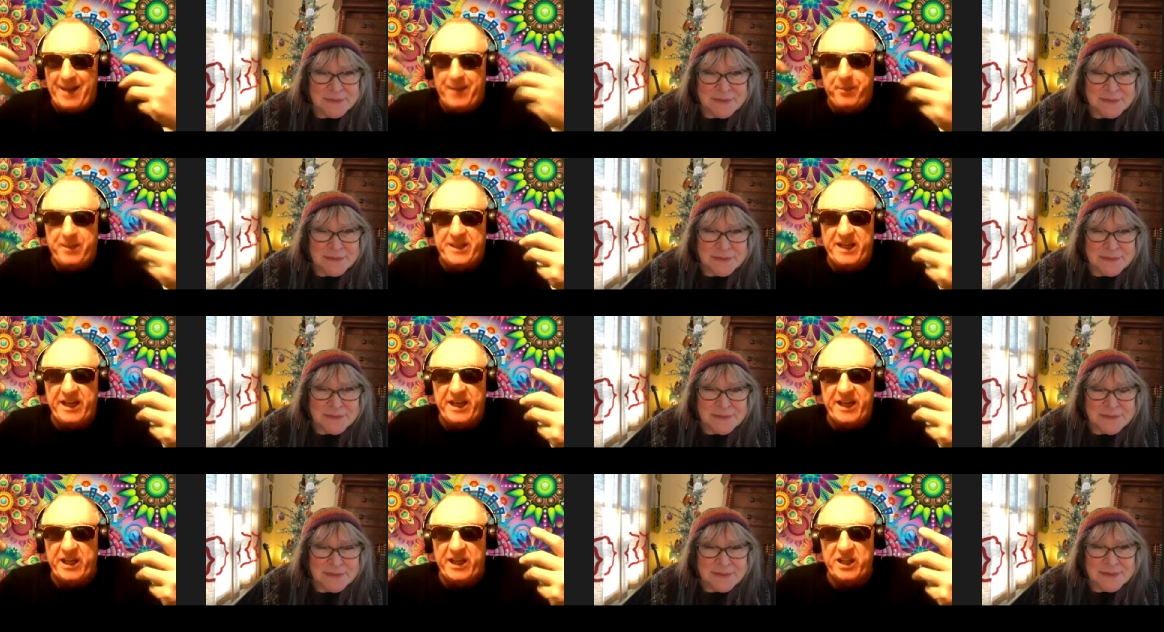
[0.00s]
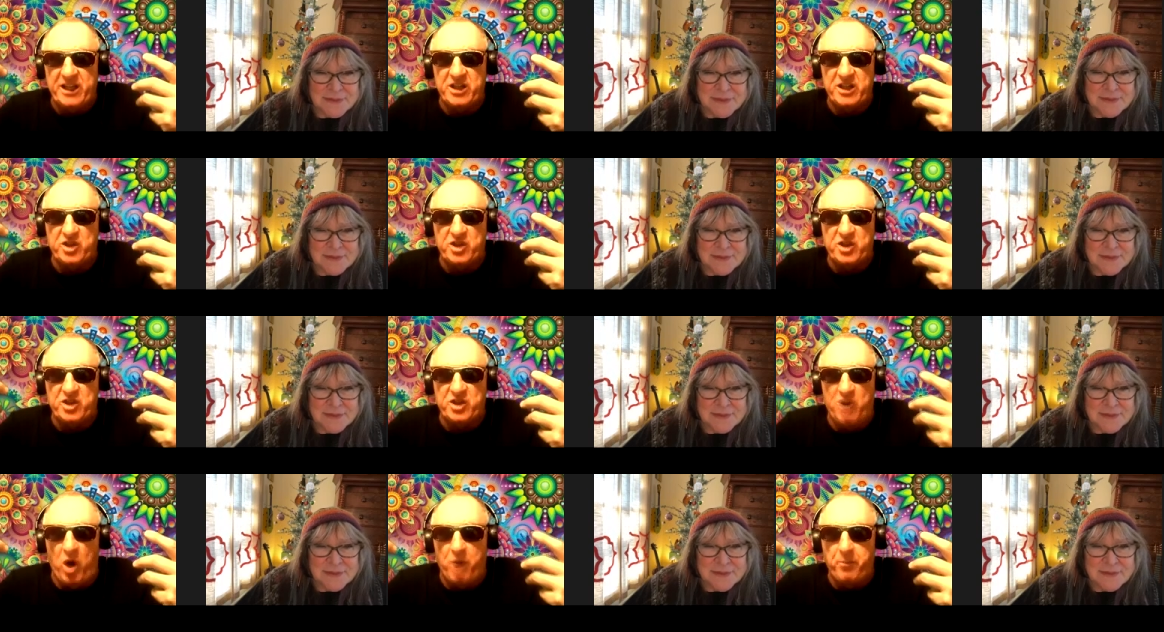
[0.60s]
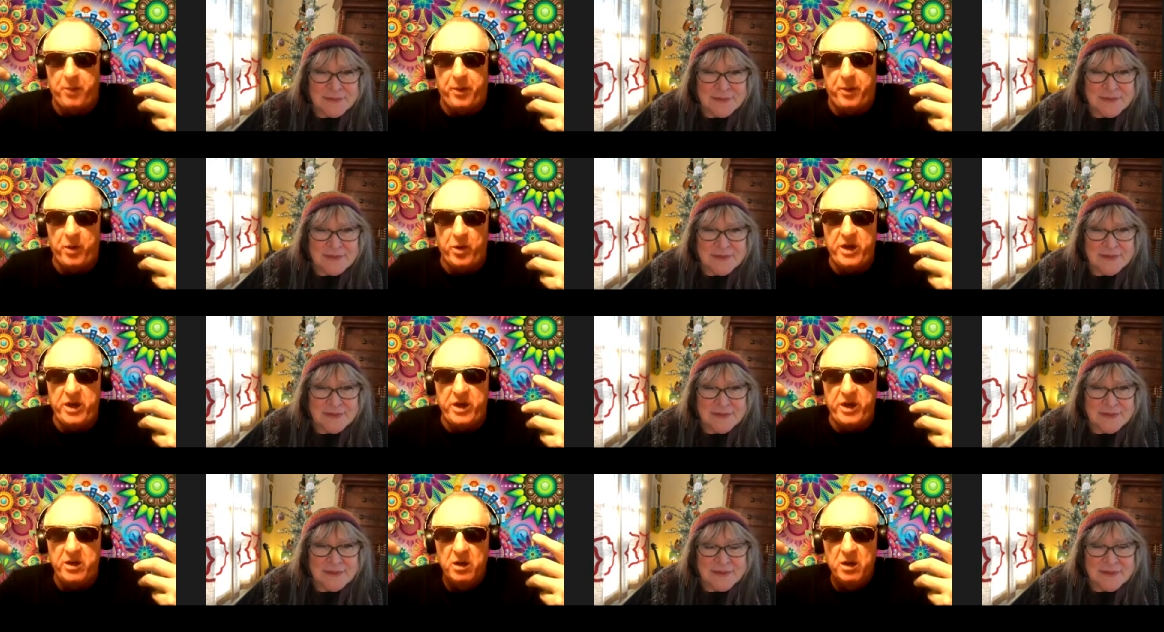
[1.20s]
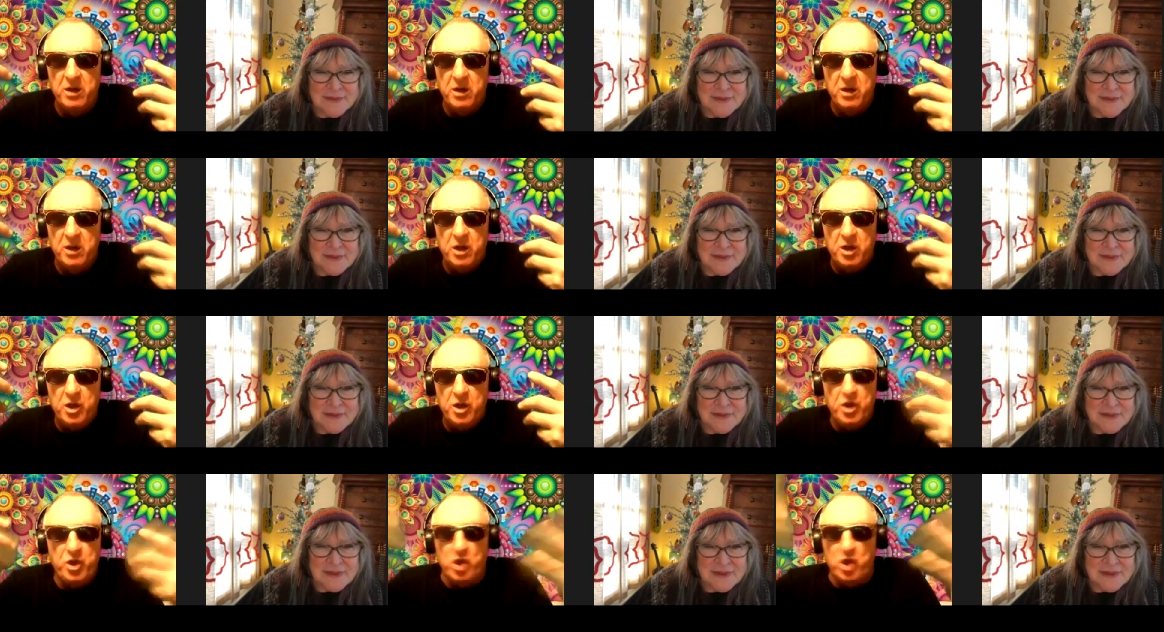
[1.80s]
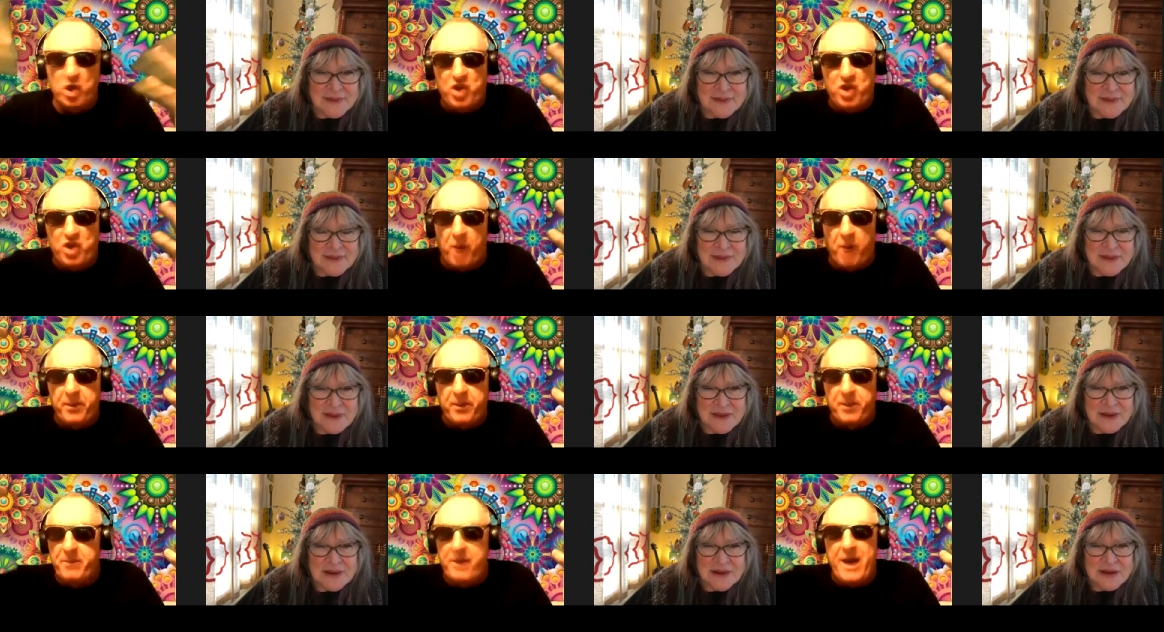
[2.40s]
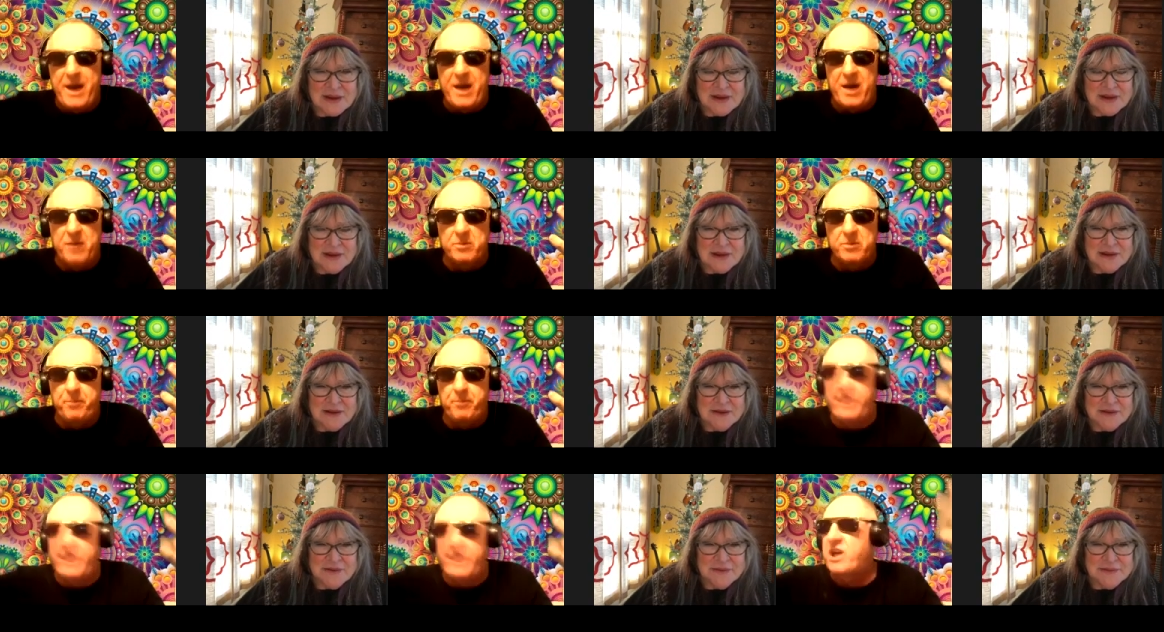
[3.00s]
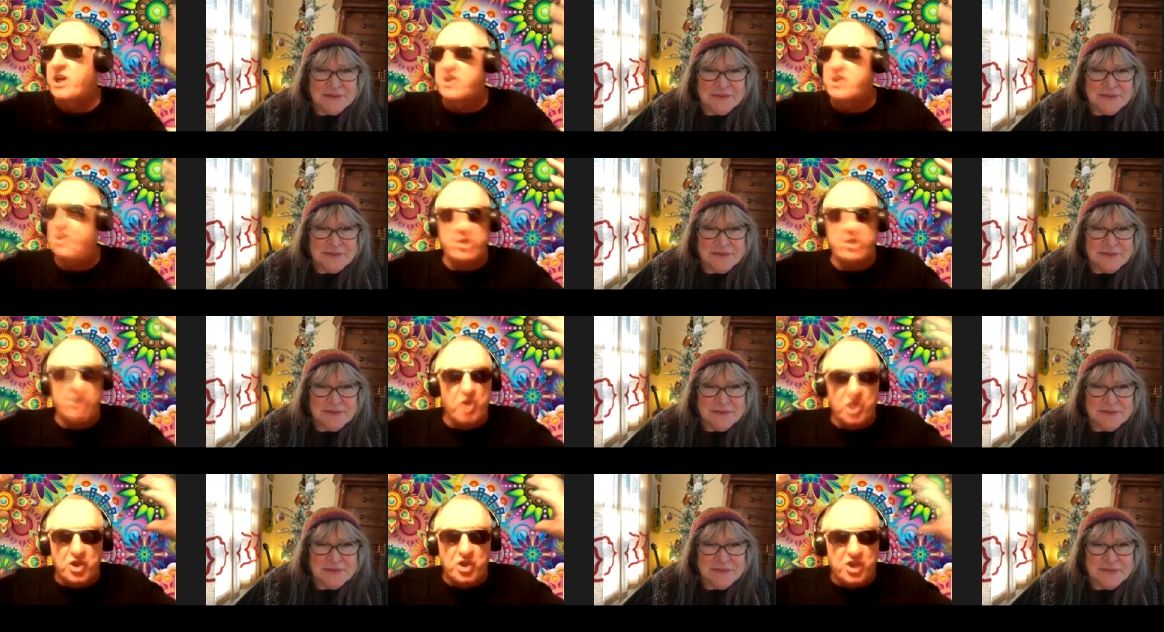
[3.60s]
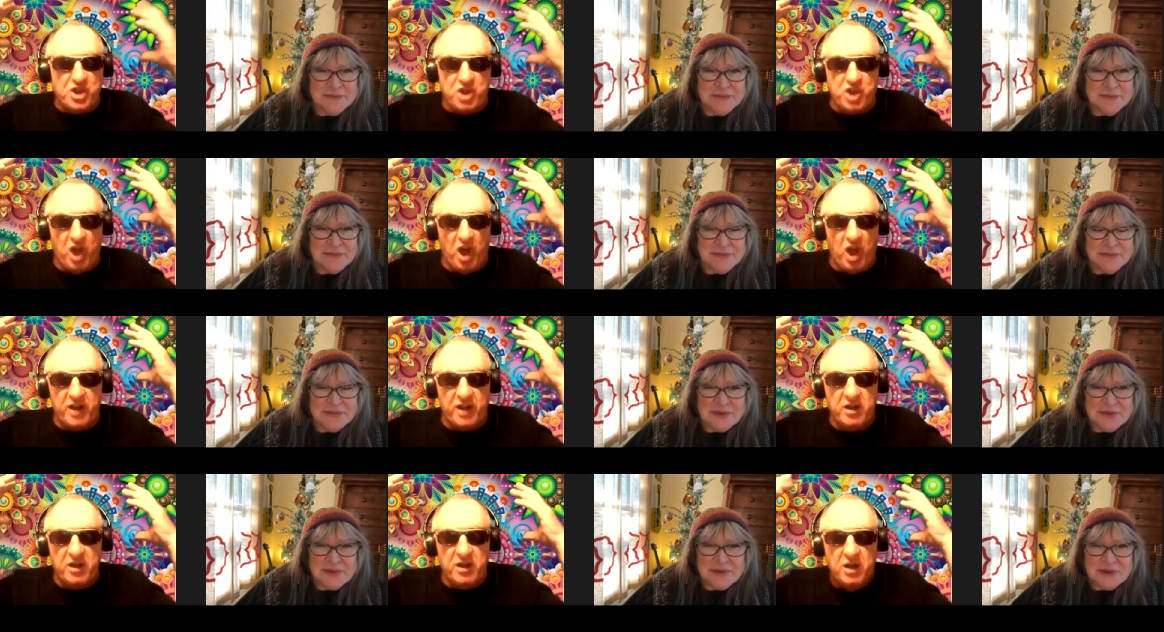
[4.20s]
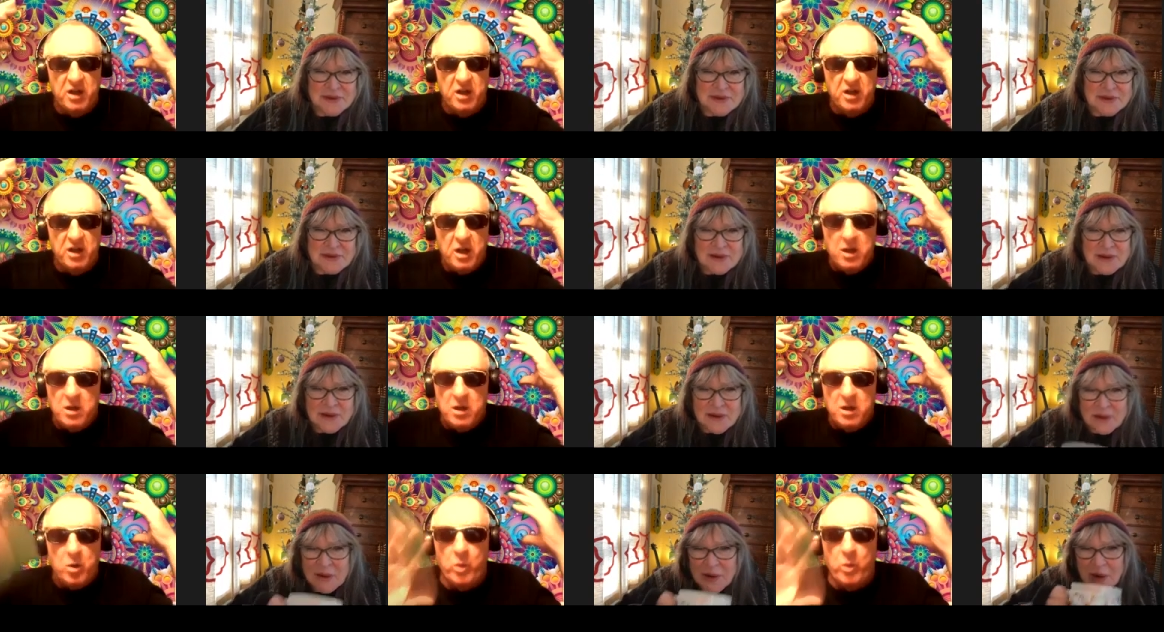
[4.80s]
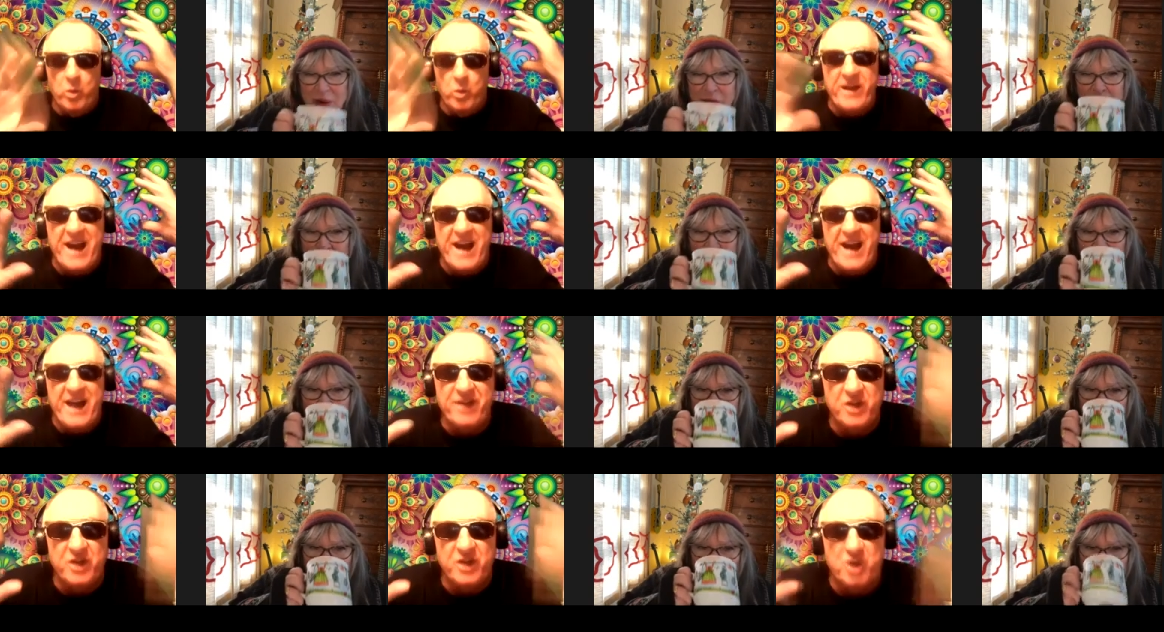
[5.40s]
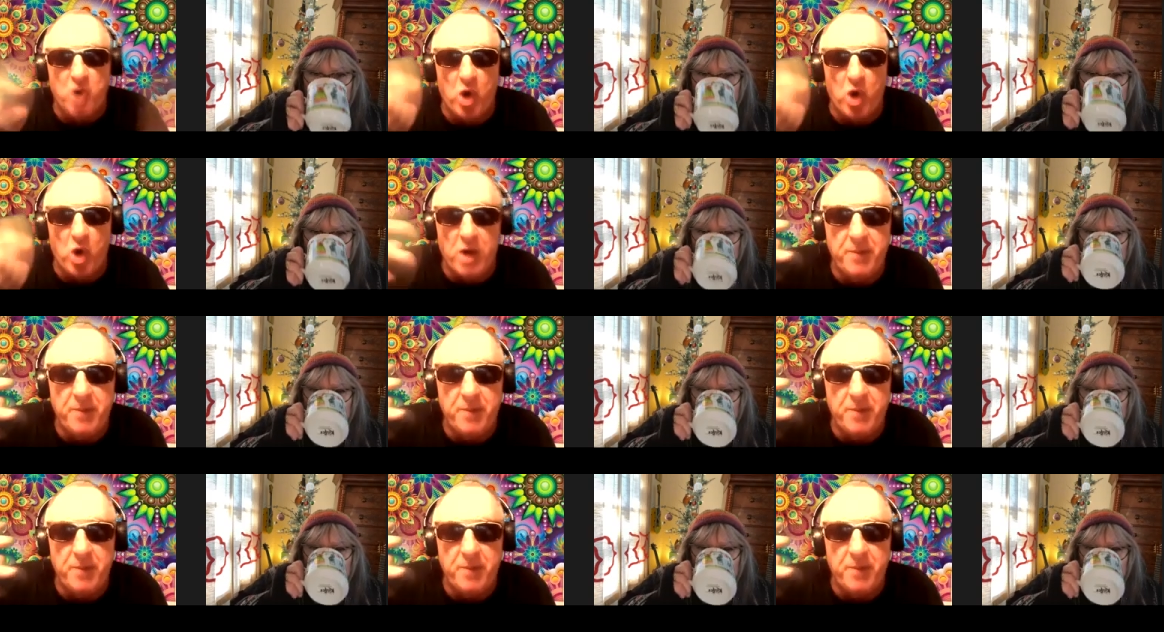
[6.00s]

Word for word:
Speaker 1: particular time period, you're top of the mountain because you're just like, without even trying to